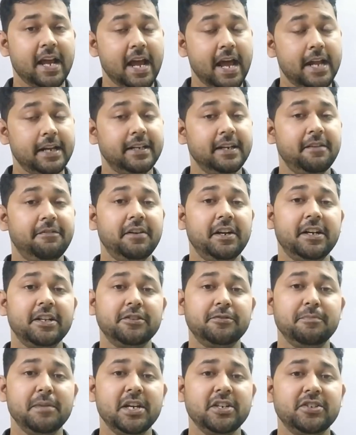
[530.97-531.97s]
And if it
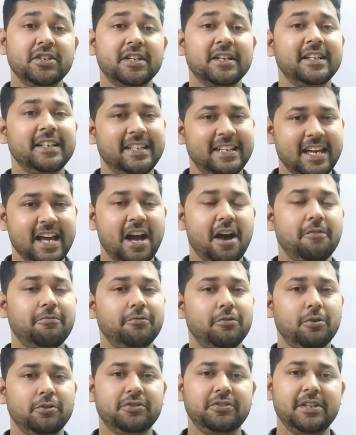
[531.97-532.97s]
is major, yeah,
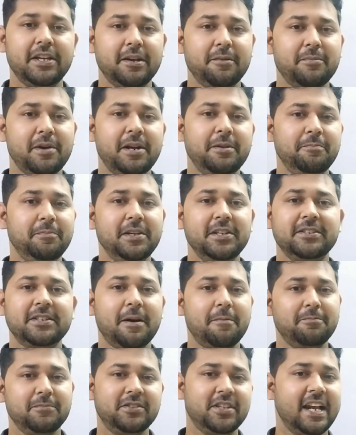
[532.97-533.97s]
of course, there might be
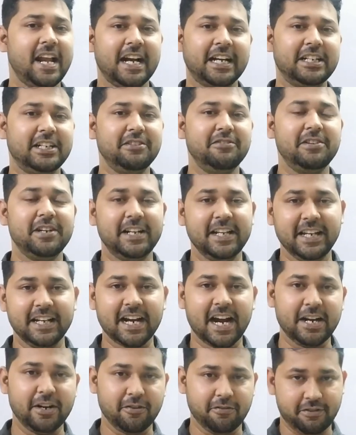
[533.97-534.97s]
some selectivity
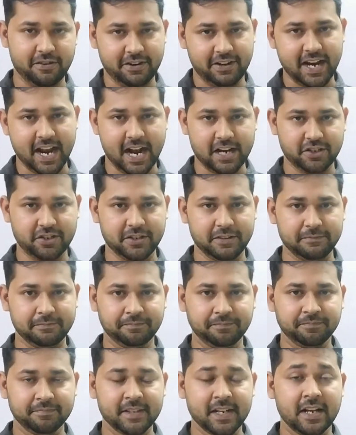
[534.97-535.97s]
kind of a reaction.
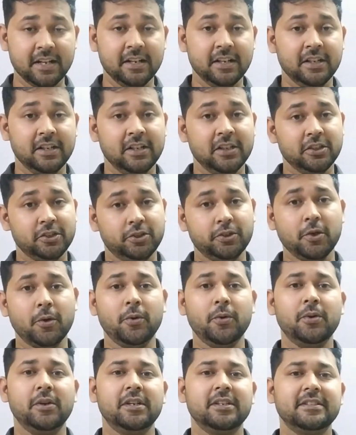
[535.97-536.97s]

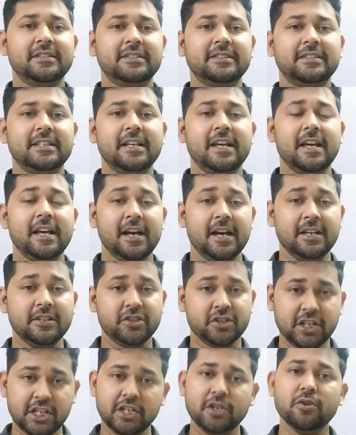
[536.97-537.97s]
So,
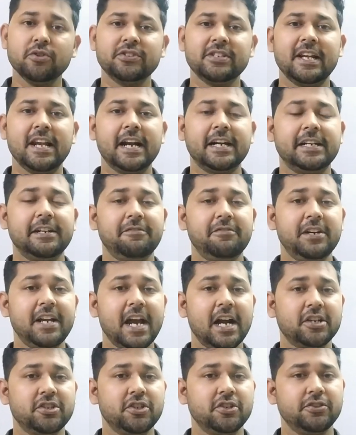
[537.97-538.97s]
stereoselective
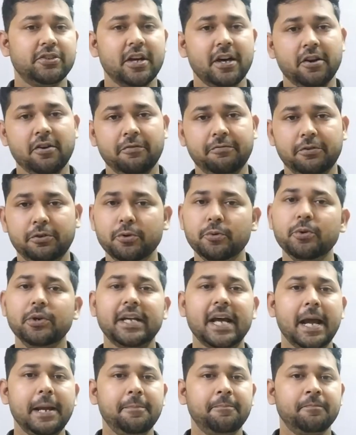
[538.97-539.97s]
reactions are of two
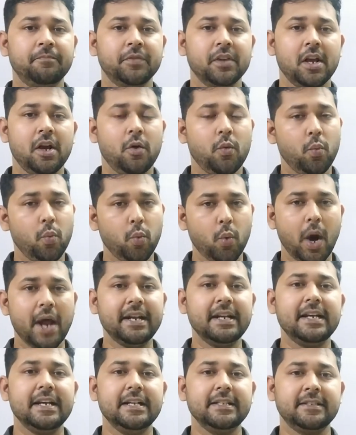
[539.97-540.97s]
types.
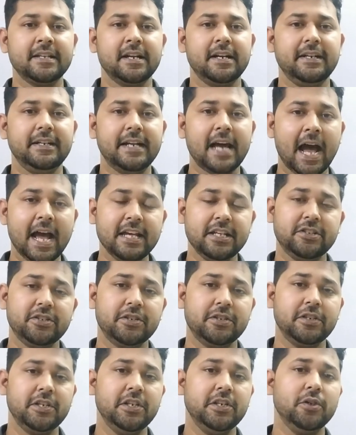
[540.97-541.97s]
One is
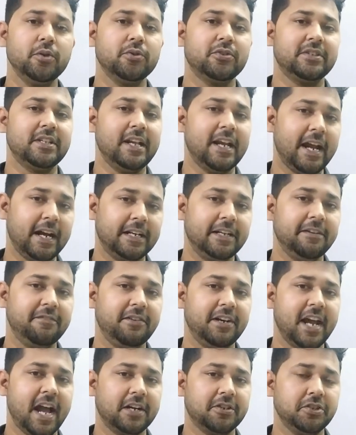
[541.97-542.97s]

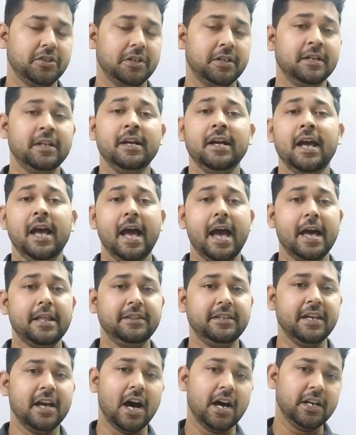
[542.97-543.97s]
distereoselective reaction
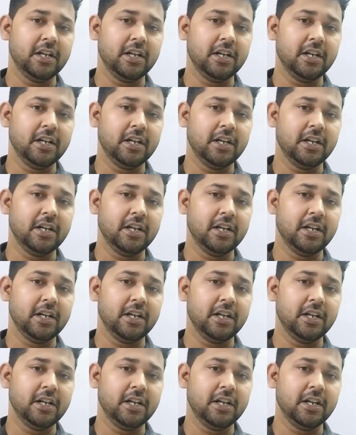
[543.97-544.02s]
and the